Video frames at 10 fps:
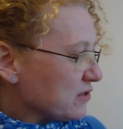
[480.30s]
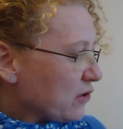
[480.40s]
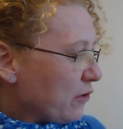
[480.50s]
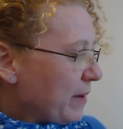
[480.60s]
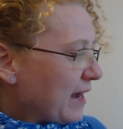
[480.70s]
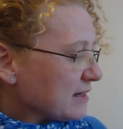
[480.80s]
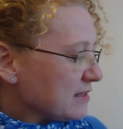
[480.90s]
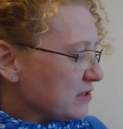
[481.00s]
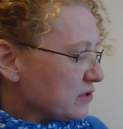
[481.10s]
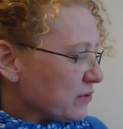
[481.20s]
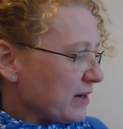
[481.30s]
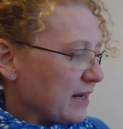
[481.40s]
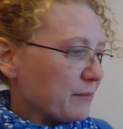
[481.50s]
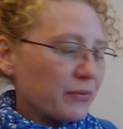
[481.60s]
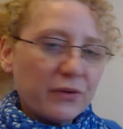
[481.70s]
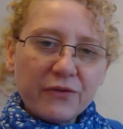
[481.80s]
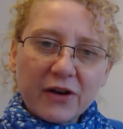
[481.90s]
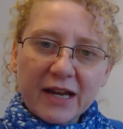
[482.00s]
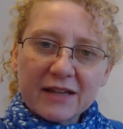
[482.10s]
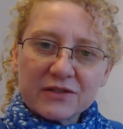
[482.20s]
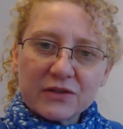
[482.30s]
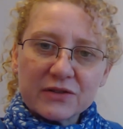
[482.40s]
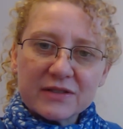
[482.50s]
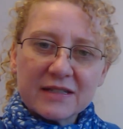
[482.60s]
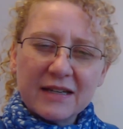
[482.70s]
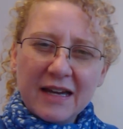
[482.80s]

to go back to the story and prove our answers.